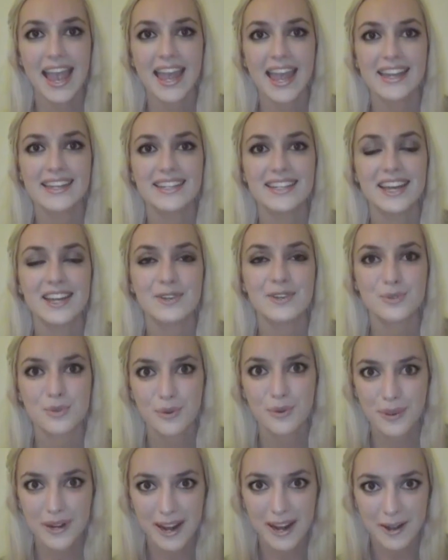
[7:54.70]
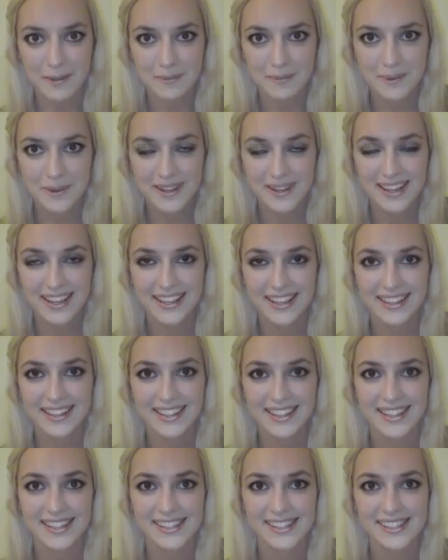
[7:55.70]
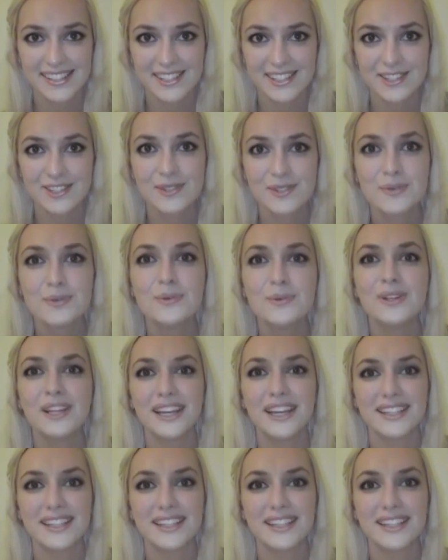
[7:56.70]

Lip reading: And I drew it up in this school